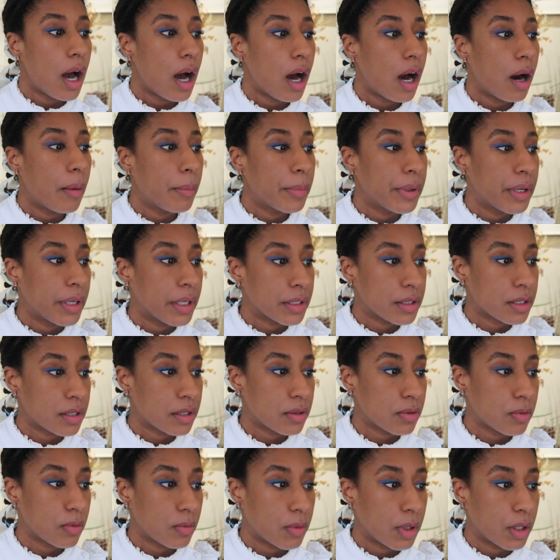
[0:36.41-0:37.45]
I'm not
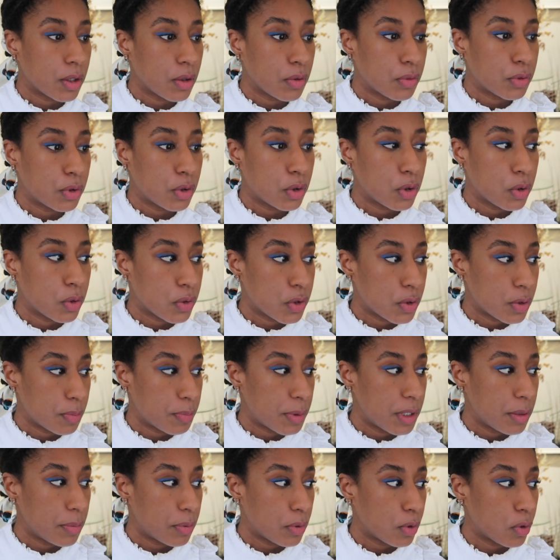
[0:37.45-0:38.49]
one of those
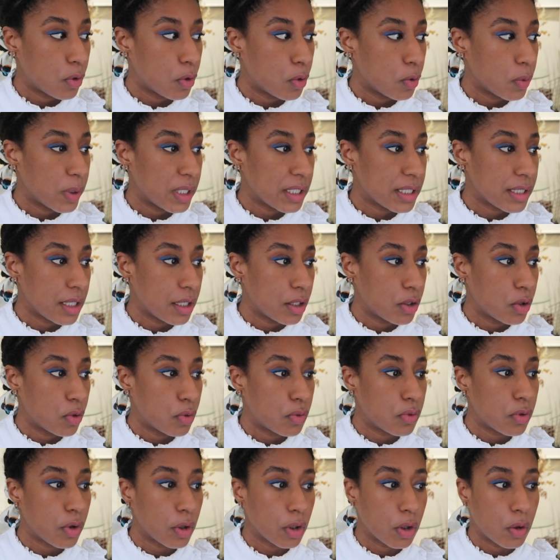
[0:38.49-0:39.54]
people who will tell
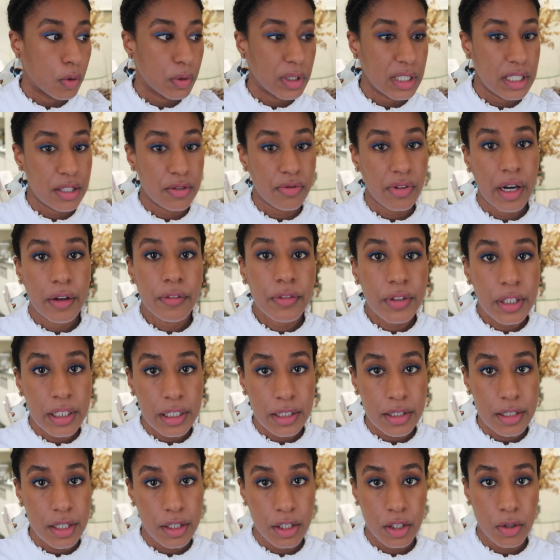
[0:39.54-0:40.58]
you follow these five
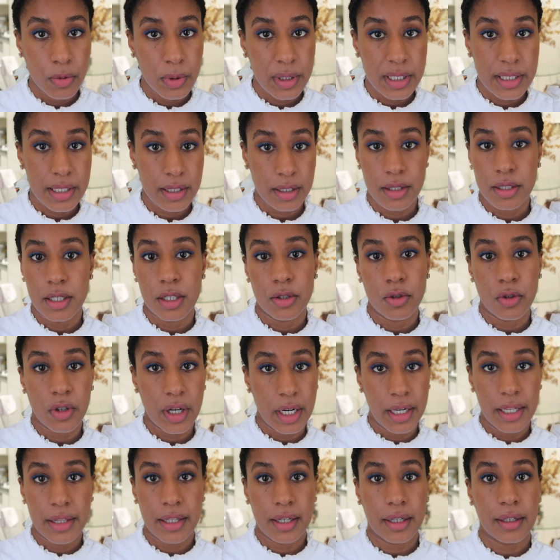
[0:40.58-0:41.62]
things and you will succeed or
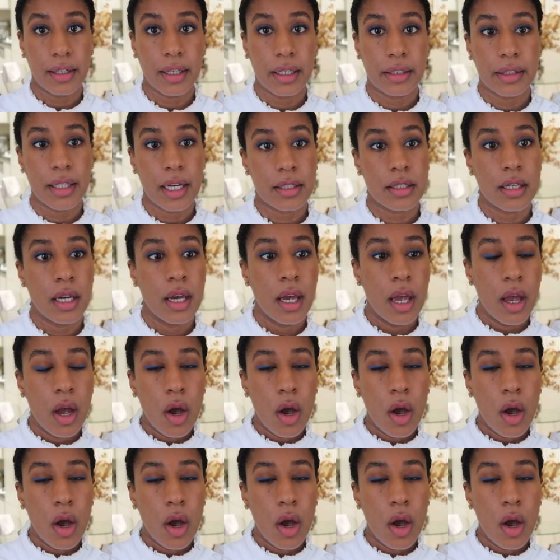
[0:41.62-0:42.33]
anything like that.